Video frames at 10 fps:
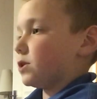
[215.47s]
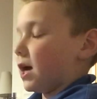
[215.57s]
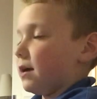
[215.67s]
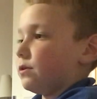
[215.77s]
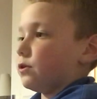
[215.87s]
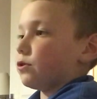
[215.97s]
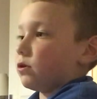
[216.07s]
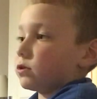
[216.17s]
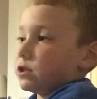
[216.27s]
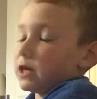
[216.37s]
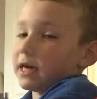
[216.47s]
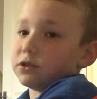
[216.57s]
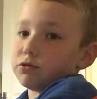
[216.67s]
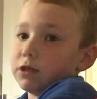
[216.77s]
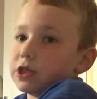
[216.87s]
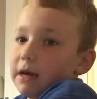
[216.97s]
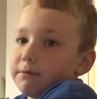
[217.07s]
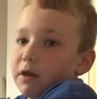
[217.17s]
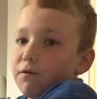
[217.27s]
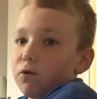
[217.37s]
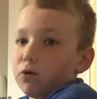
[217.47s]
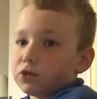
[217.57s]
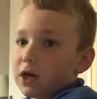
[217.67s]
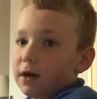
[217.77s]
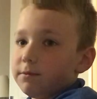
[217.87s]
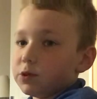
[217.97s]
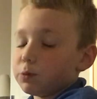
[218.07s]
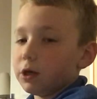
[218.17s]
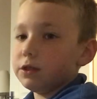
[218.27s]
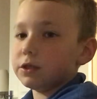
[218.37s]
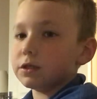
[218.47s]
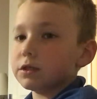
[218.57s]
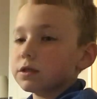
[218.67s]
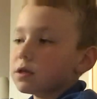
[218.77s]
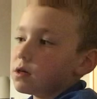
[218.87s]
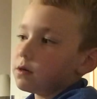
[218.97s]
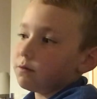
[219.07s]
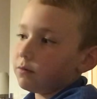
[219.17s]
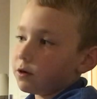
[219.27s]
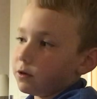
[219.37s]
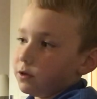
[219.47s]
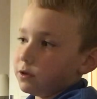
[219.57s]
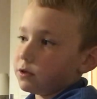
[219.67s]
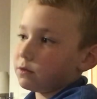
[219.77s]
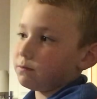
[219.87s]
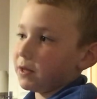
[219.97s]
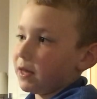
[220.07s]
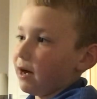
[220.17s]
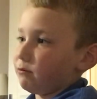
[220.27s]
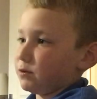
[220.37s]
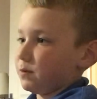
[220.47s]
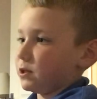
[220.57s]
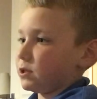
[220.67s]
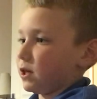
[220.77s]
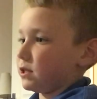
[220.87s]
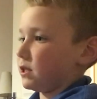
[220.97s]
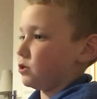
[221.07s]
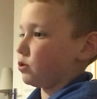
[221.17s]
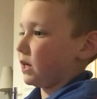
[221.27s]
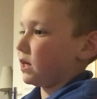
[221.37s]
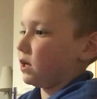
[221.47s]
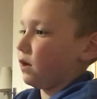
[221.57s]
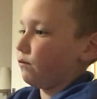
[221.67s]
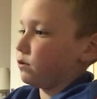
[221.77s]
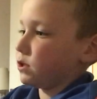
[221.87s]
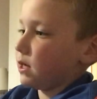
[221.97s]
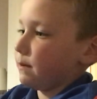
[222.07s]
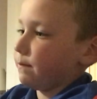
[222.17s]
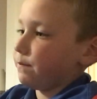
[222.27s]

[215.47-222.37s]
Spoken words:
Like the doctors had to inject me 4 times once, but that was because I didn't drink enough, wasn't it?